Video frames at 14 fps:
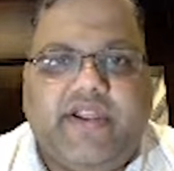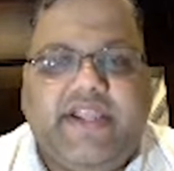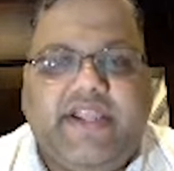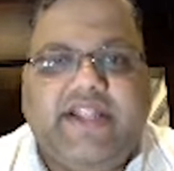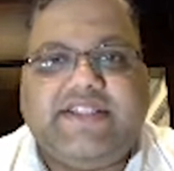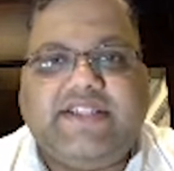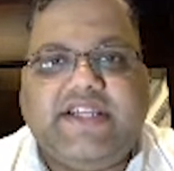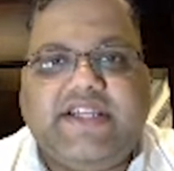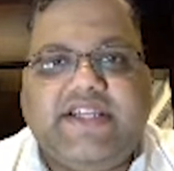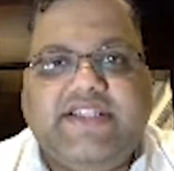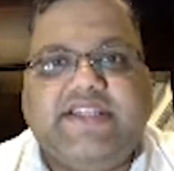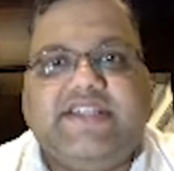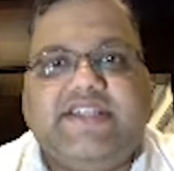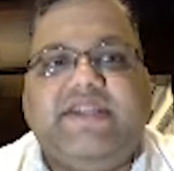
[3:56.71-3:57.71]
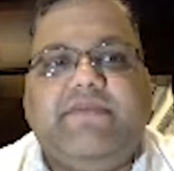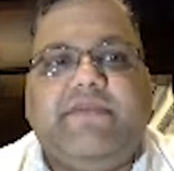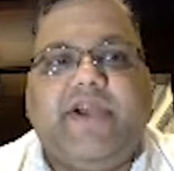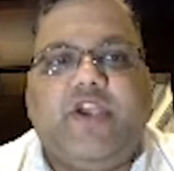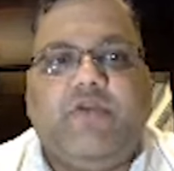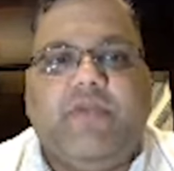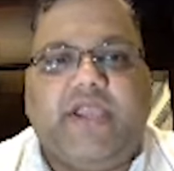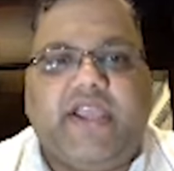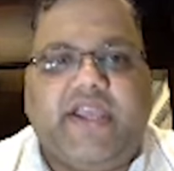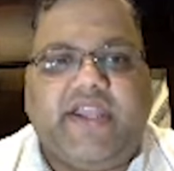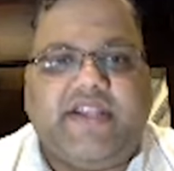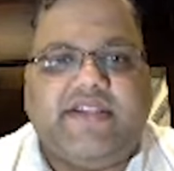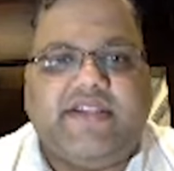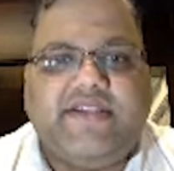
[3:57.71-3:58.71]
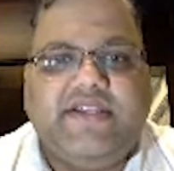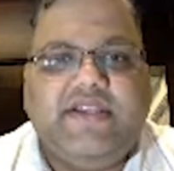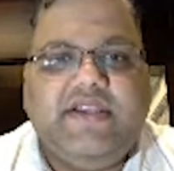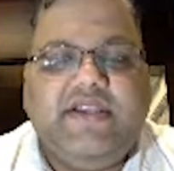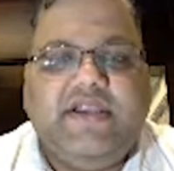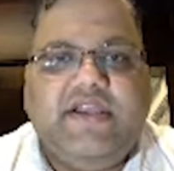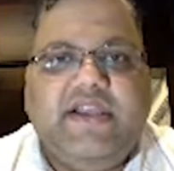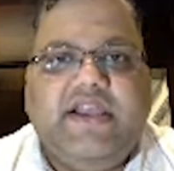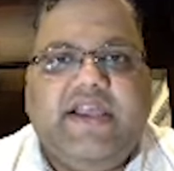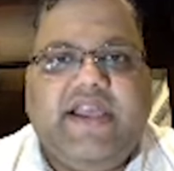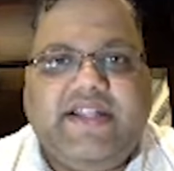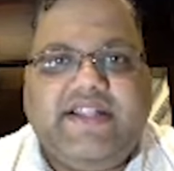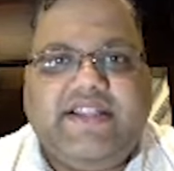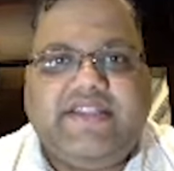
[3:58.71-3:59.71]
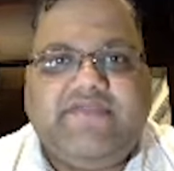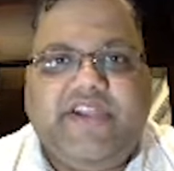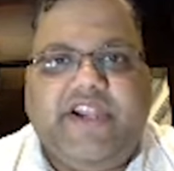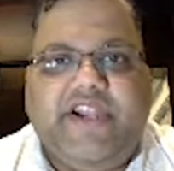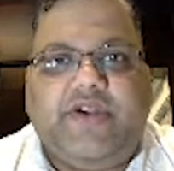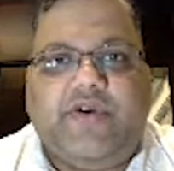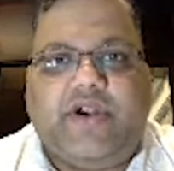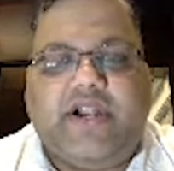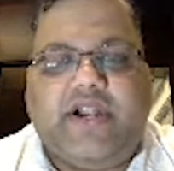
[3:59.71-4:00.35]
It changes the biomechanics. Hence, we need to